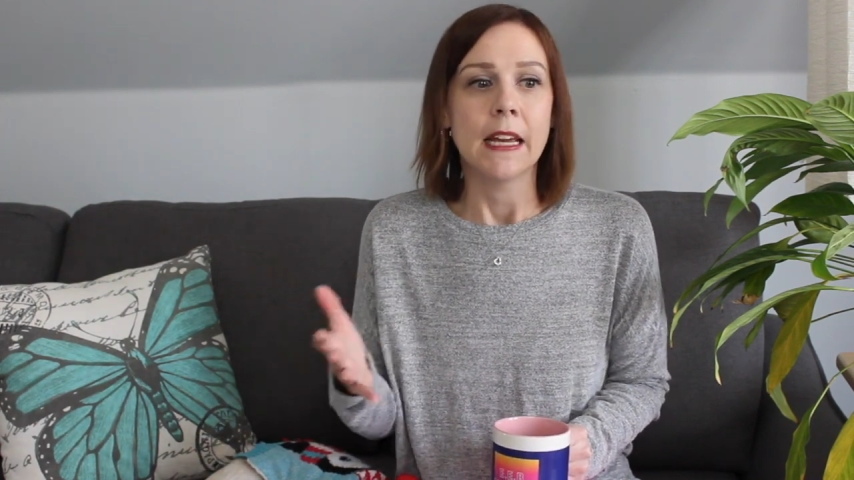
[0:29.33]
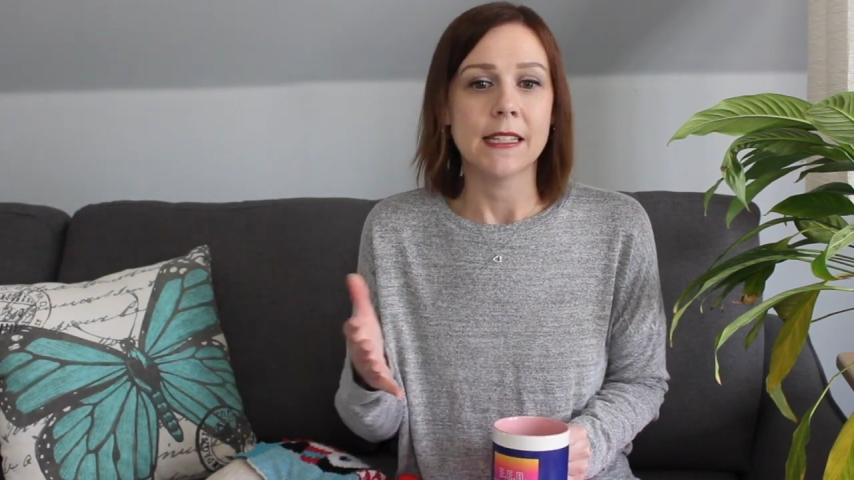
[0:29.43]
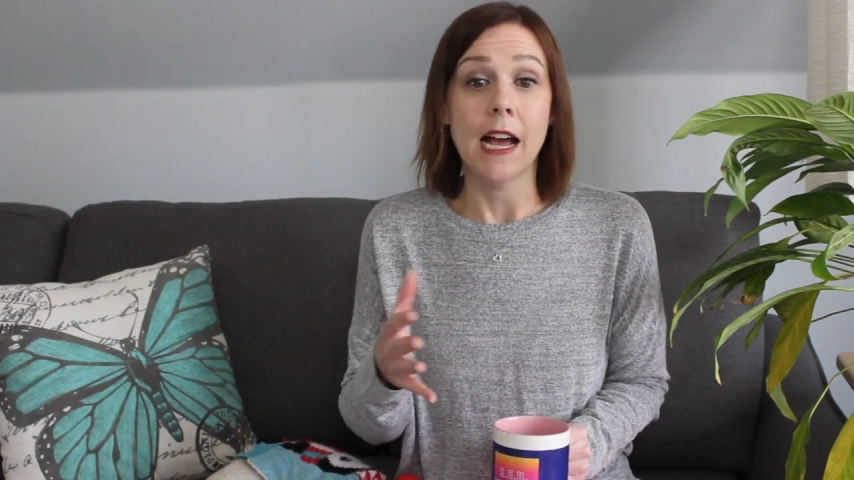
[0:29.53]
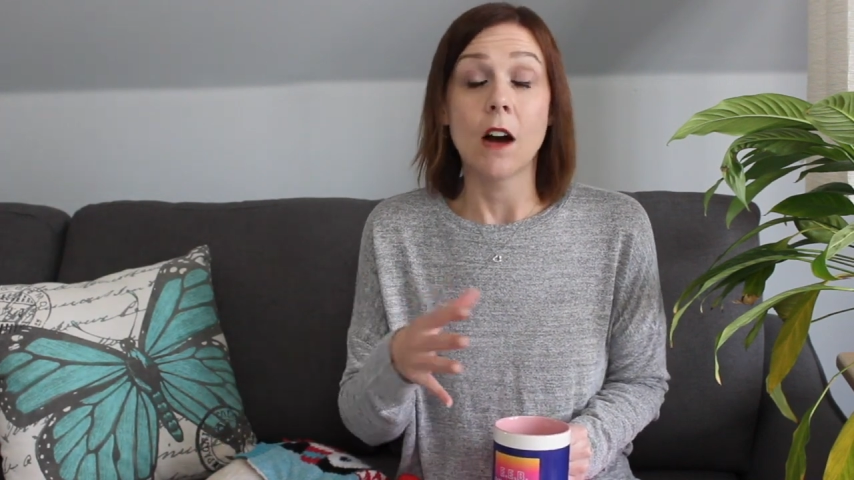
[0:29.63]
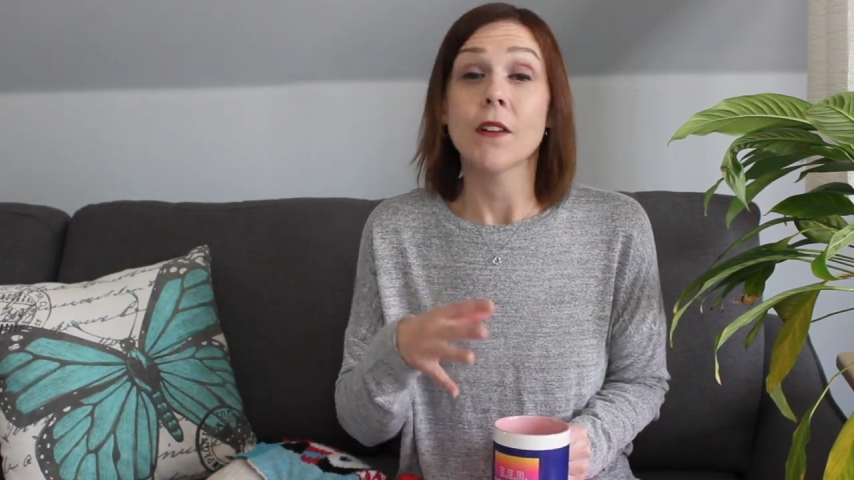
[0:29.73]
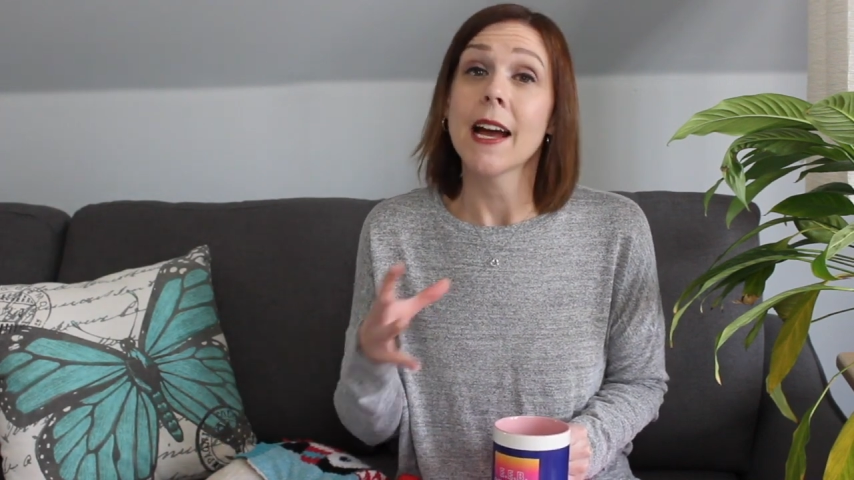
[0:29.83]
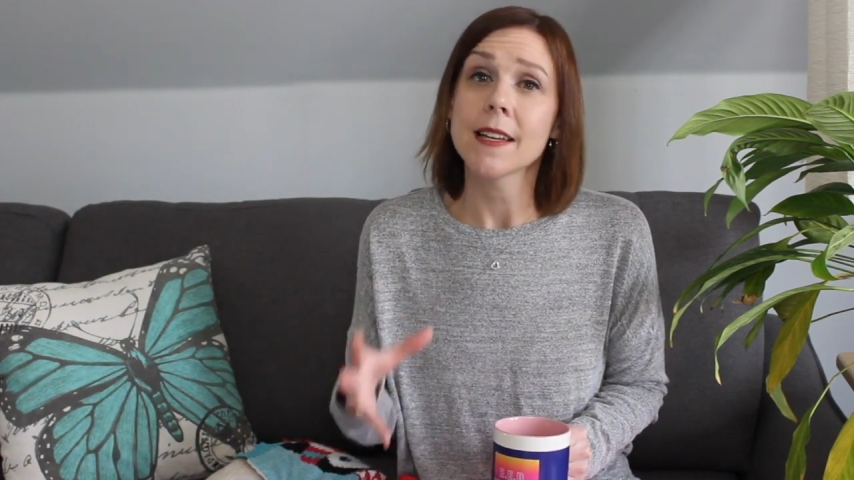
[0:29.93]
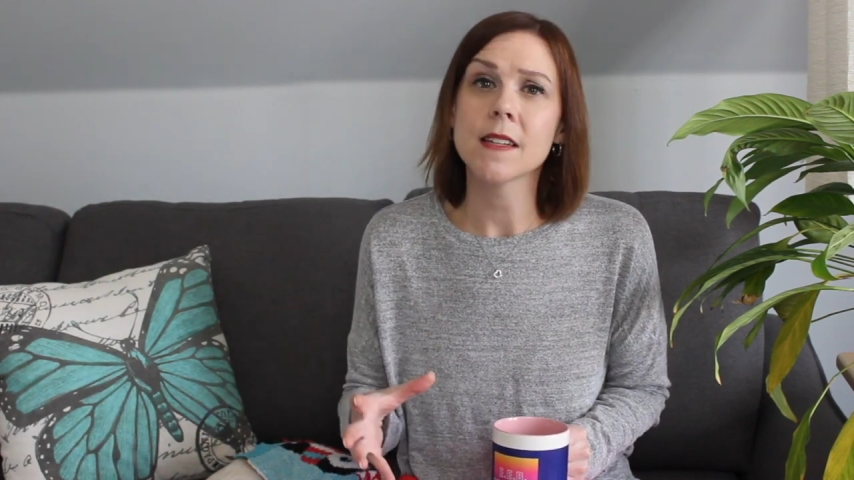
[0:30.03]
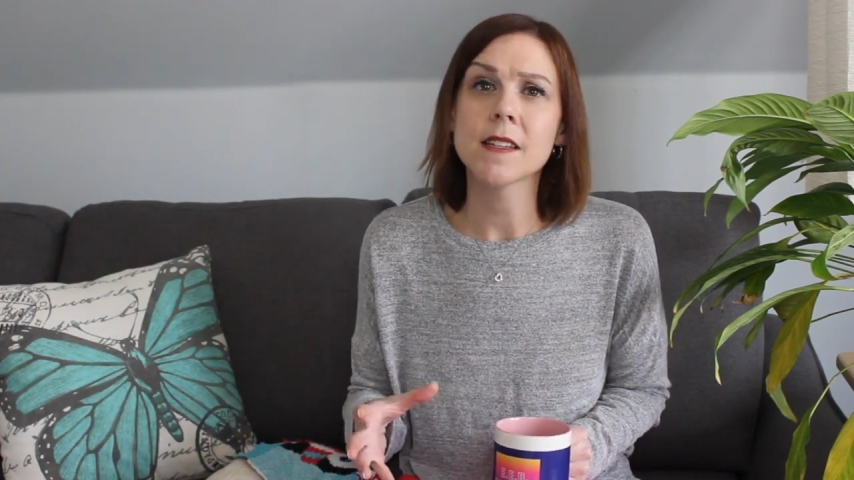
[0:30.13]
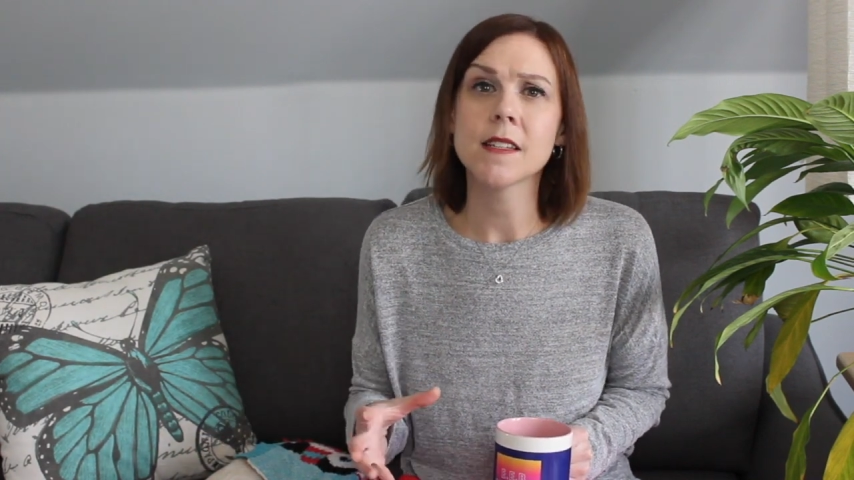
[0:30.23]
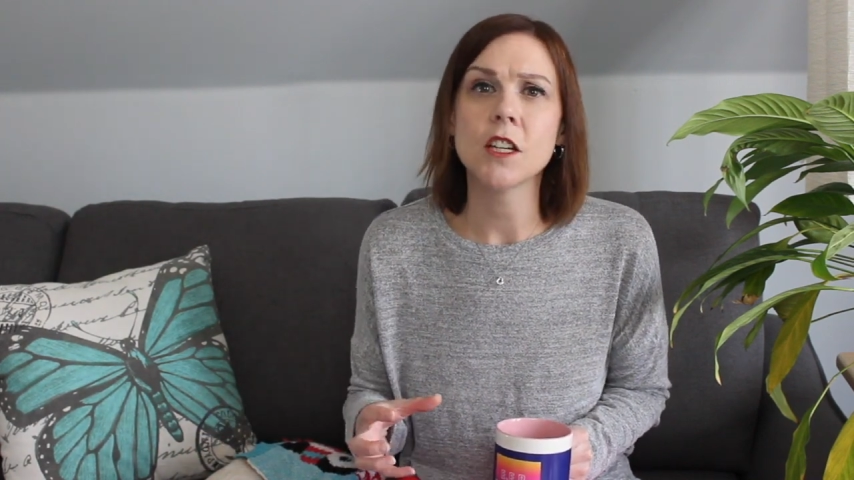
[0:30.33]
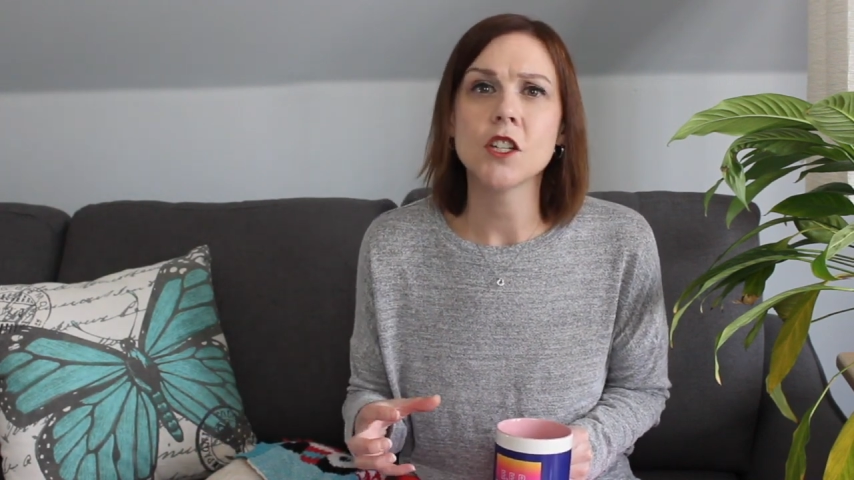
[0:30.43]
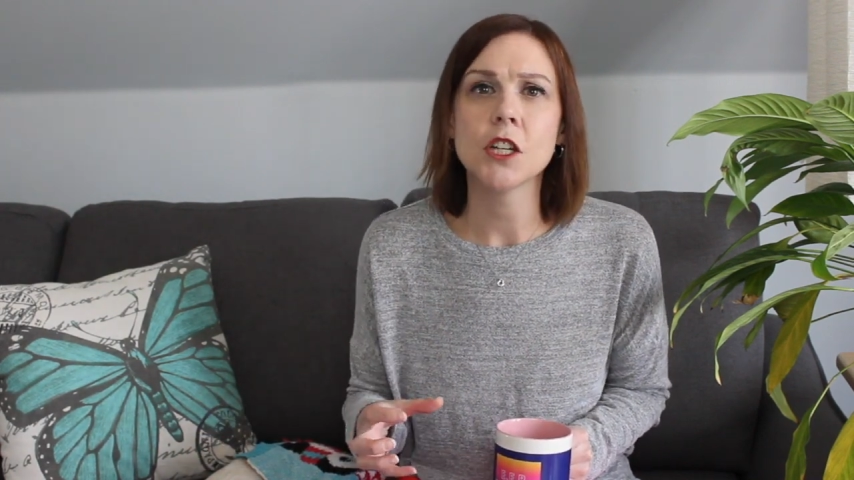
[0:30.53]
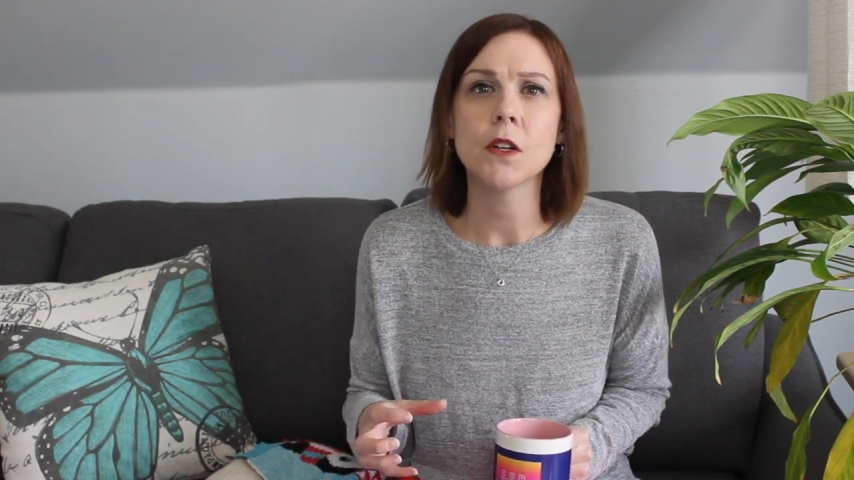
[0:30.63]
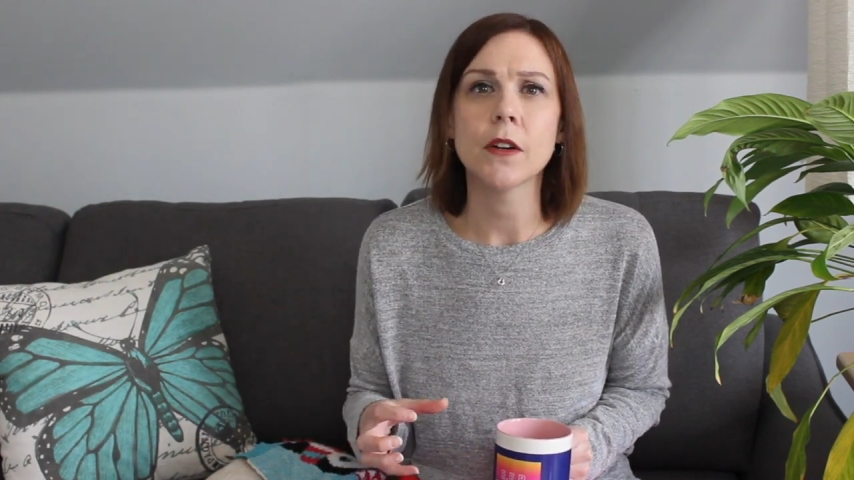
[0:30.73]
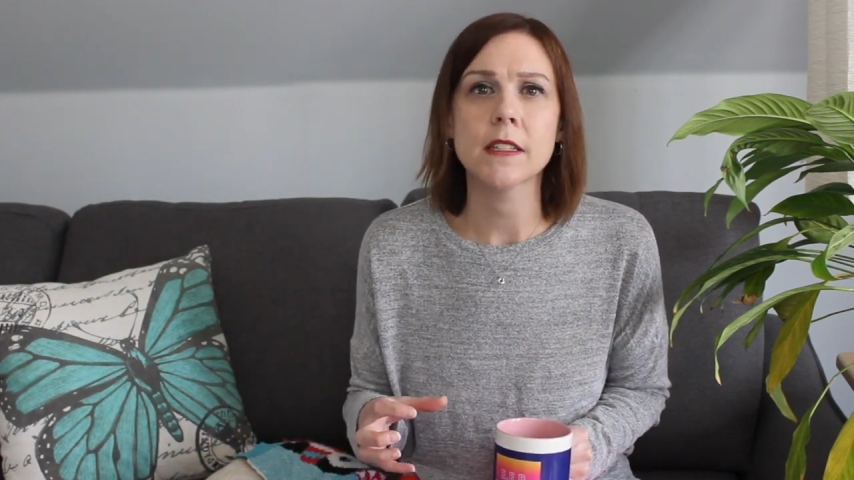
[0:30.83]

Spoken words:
It's how casting sees you,